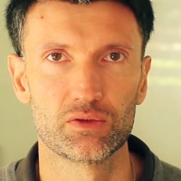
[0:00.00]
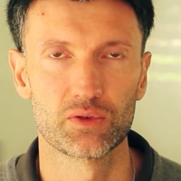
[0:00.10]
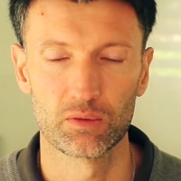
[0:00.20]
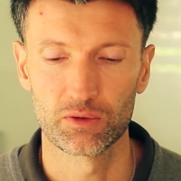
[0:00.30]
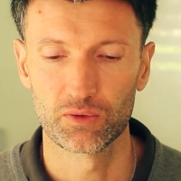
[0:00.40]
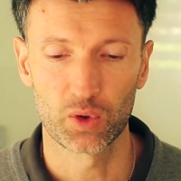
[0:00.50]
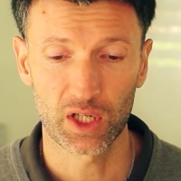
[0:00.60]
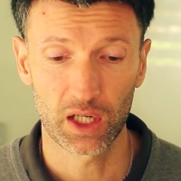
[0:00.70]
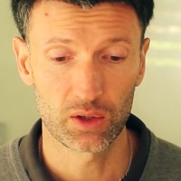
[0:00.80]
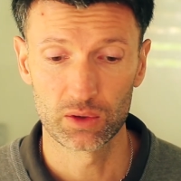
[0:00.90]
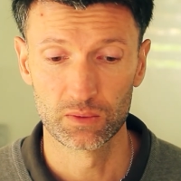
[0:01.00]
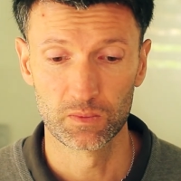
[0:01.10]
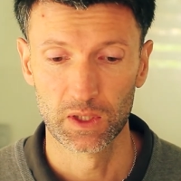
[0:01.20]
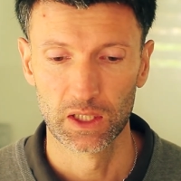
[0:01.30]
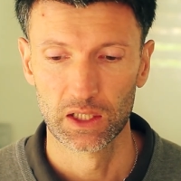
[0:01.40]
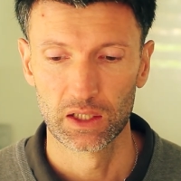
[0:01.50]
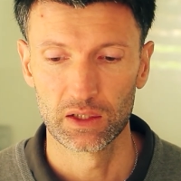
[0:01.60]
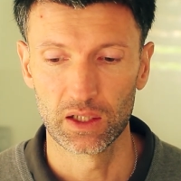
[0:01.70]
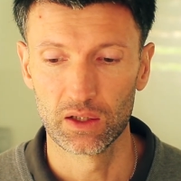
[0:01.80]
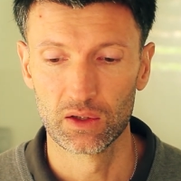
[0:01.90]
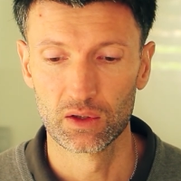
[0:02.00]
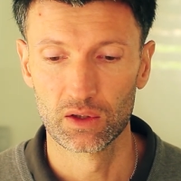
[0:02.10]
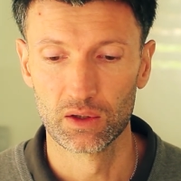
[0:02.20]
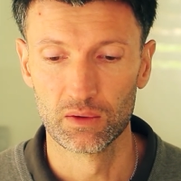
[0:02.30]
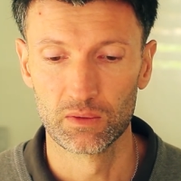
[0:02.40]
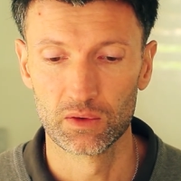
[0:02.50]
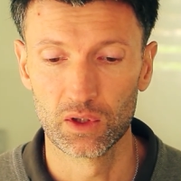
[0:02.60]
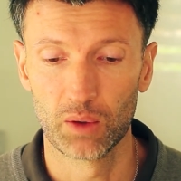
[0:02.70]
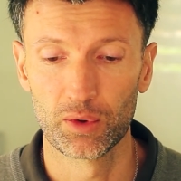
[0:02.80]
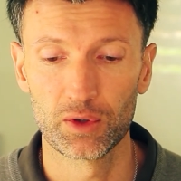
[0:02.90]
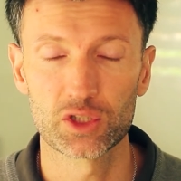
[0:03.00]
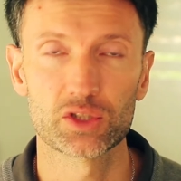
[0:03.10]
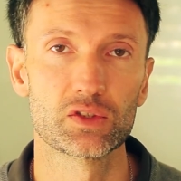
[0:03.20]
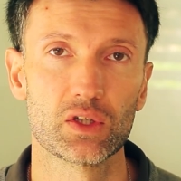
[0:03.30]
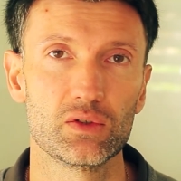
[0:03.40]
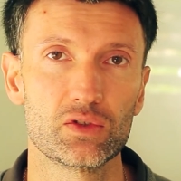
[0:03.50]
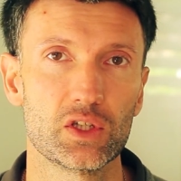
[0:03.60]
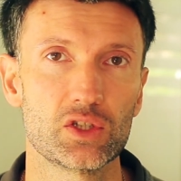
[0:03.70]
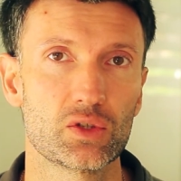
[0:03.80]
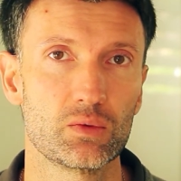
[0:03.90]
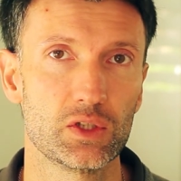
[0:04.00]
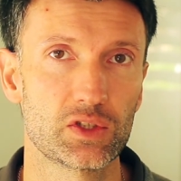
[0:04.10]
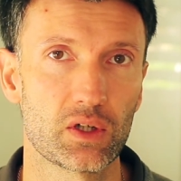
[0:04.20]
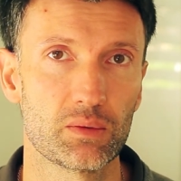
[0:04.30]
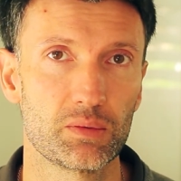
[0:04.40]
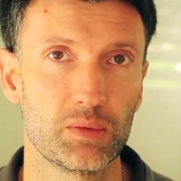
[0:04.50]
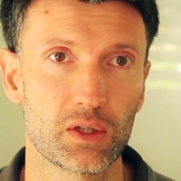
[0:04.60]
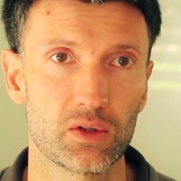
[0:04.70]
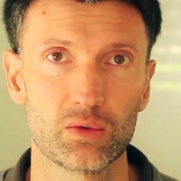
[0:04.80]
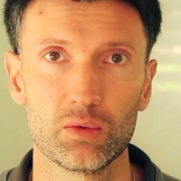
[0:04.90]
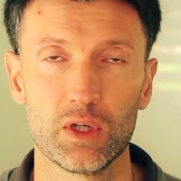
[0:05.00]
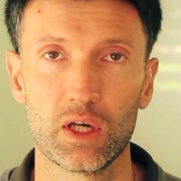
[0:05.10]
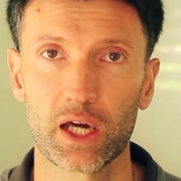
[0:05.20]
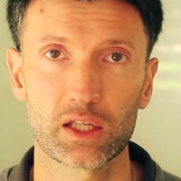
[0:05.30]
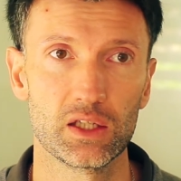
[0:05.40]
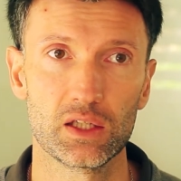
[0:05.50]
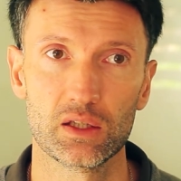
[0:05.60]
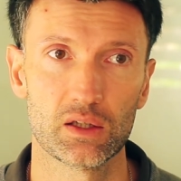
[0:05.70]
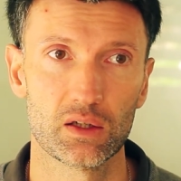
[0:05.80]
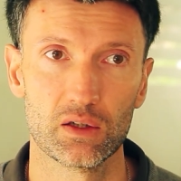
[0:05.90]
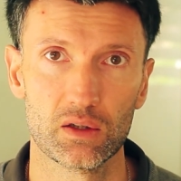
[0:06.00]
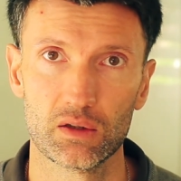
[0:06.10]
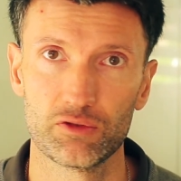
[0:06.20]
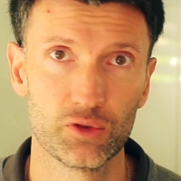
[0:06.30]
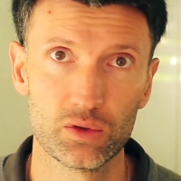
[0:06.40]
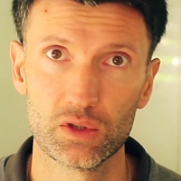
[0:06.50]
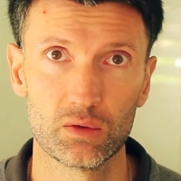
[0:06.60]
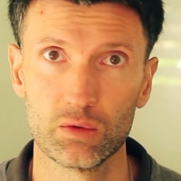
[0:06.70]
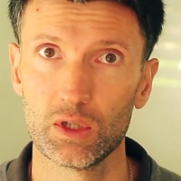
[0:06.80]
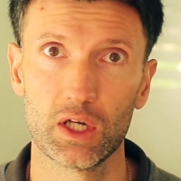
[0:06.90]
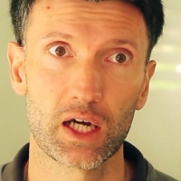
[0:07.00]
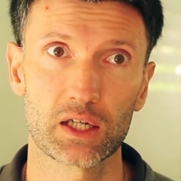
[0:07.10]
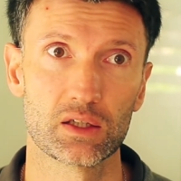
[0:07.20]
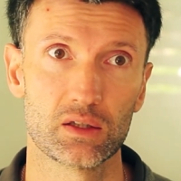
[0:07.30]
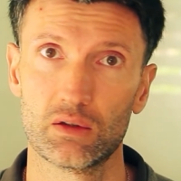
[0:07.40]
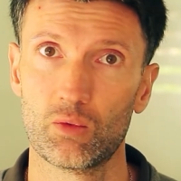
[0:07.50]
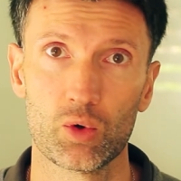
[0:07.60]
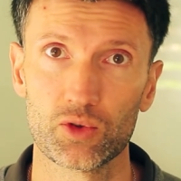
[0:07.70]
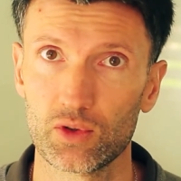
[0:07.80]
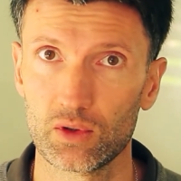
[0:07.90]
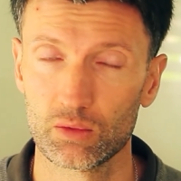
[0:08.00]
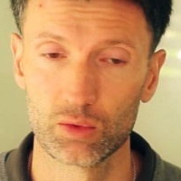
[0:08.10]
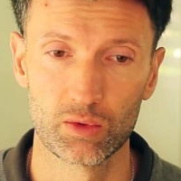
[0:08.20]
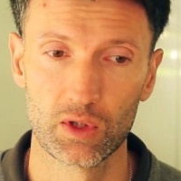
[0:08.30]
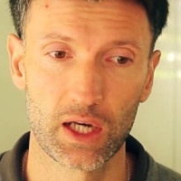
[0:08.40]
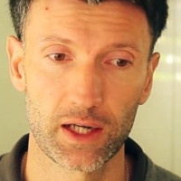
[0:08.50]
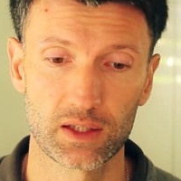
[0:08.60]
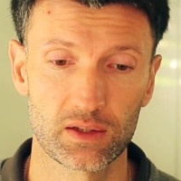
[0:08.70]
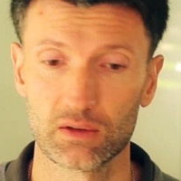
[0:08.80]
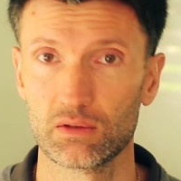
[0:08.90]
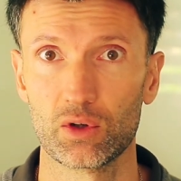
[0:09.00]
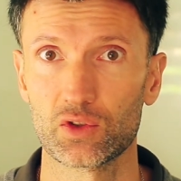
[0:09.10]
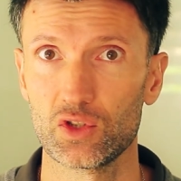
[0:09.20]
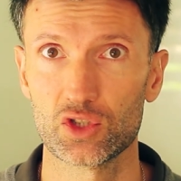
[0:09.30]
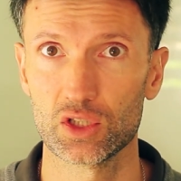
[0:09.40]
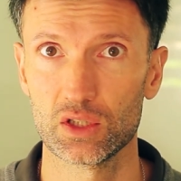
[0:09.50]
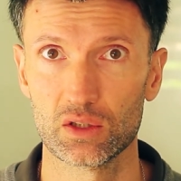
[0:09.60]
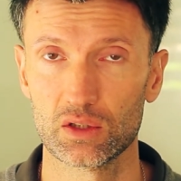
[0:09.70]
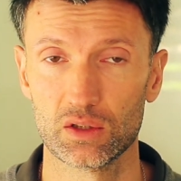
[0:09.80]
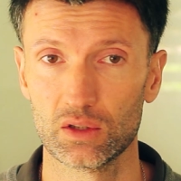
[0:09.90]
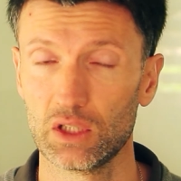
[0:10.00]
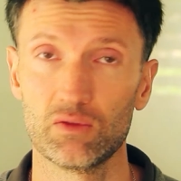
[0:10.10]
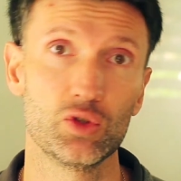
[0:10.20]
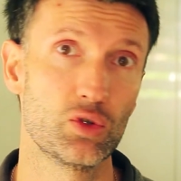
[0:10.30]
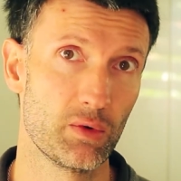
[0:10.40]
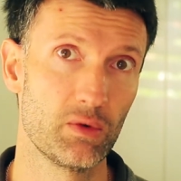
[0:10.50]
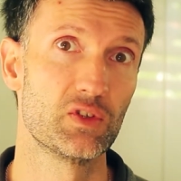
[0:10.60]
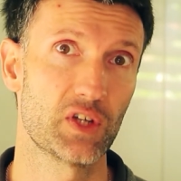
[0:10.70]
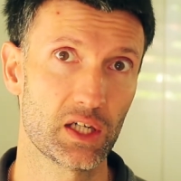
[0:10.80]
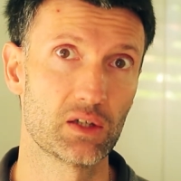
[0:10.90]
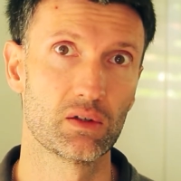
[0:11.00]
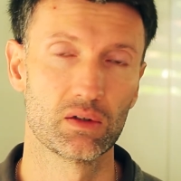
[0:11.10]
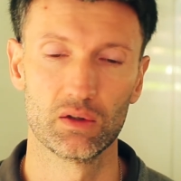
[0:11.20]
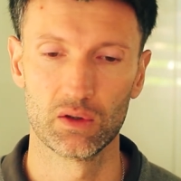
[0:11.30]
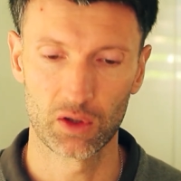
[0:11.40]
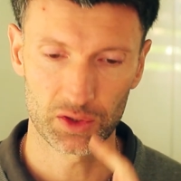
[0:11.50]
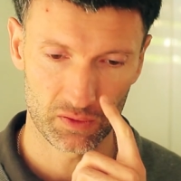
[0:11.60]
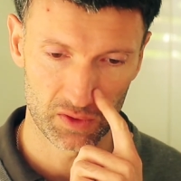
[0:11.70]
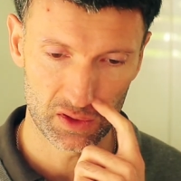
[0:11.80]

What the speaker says: for cargo, then the operations on the station will stop because we will lacking food, we will lack water, we will lack oxygen, even though we recycle a lot of